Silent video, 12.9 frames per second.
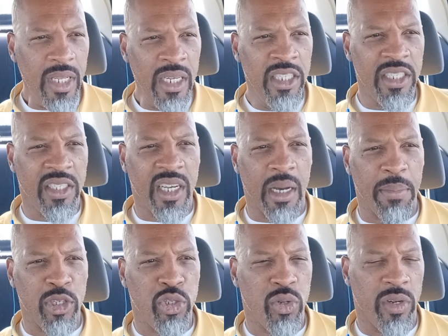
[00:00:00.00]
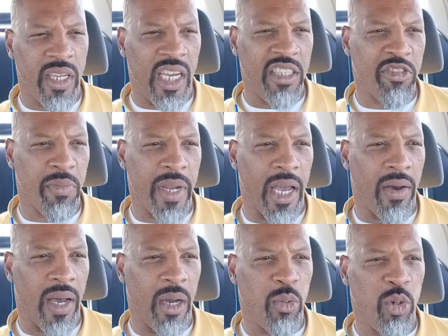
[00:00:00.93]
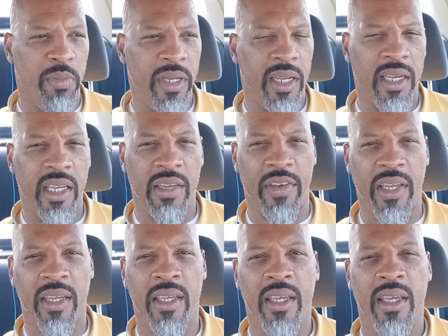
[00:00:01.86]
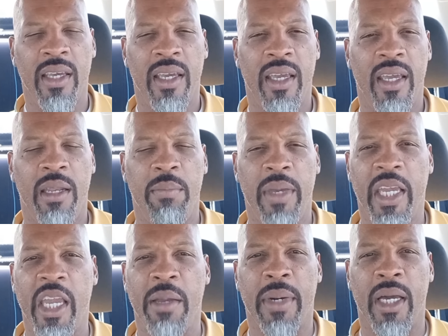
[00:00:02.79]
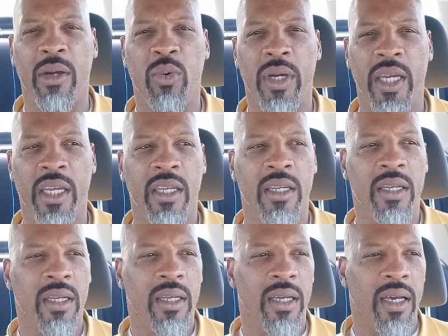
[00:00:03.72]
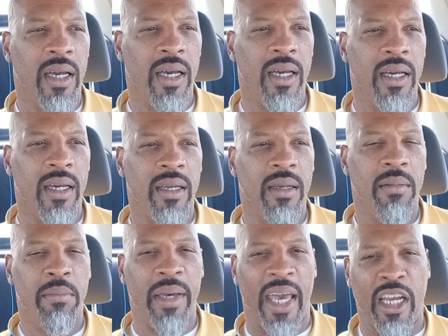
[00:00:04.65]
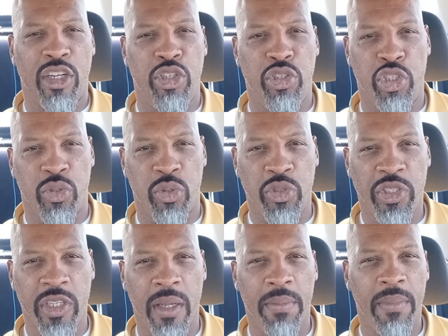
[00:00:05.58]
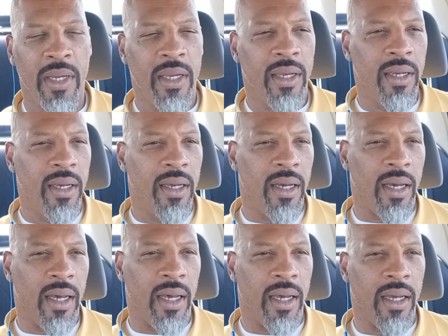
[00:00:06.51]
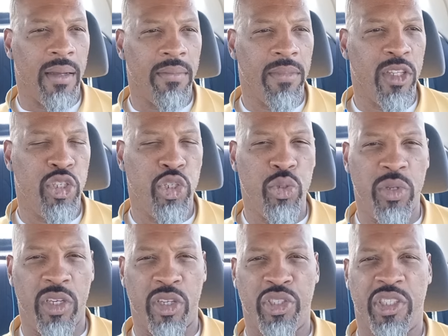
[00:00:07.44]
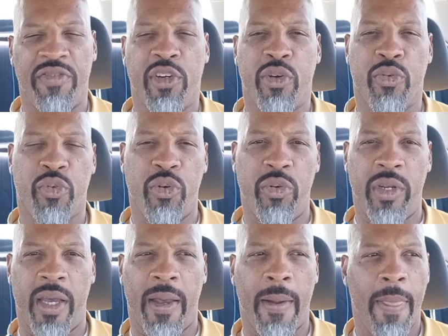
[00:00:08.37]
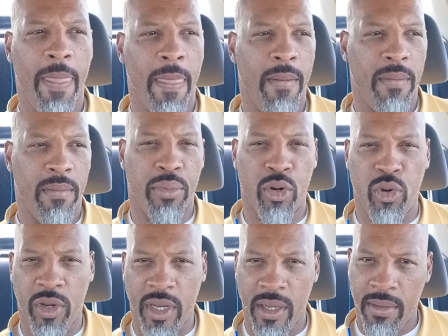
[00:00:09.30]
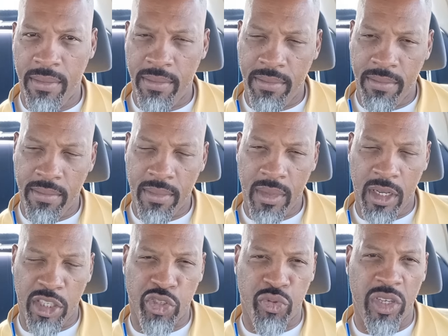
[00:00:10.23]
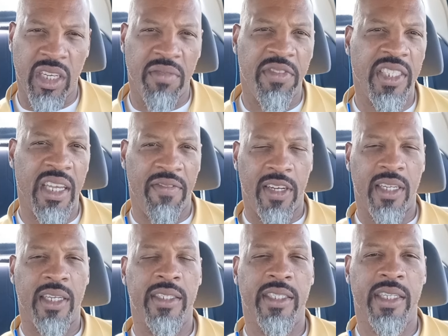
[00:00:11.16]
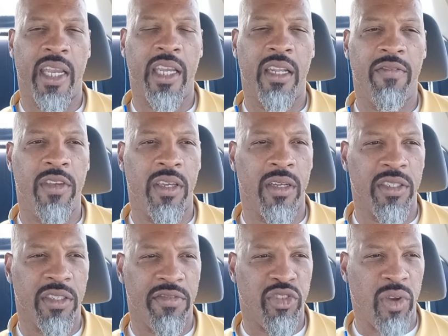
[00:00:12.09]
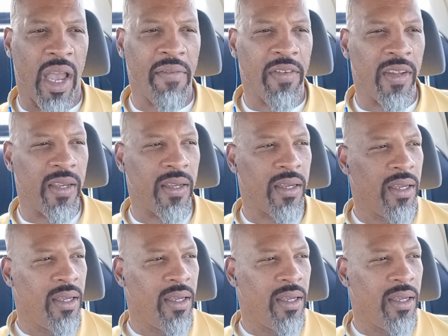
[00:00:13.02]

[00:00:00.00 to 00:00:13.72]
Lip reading: just a couple of short days from now, I will be leaving and making my way back to Jerusalem. The 2 years of Corona broke a streak of 7 consecutive years of traveling